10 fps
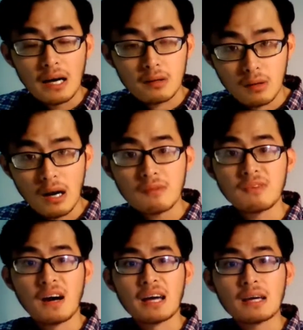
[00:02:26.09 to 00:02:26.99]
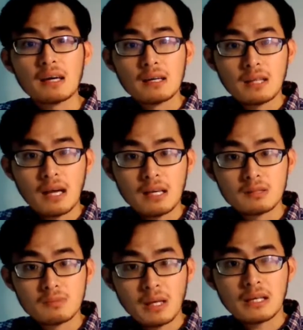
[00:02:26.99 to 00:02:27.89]
graphite that is
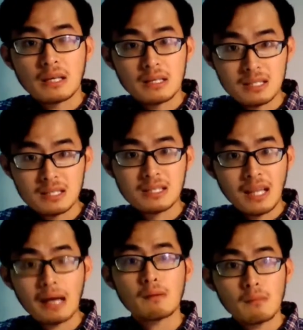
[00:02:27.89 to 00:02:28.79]
being slid